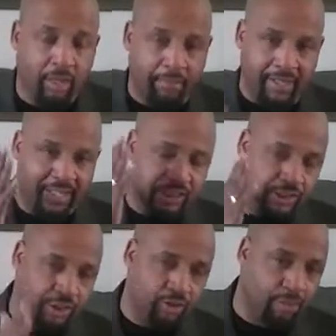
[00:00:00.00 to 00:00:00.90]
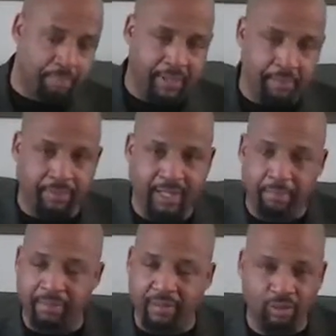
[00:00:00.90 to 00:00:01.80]
But it's you, the people,
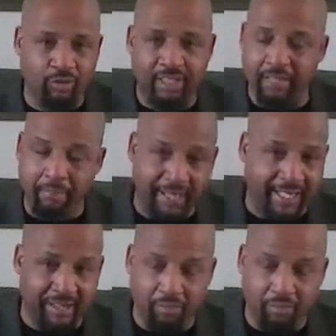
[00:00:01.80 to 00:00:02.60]
that pollute it and make it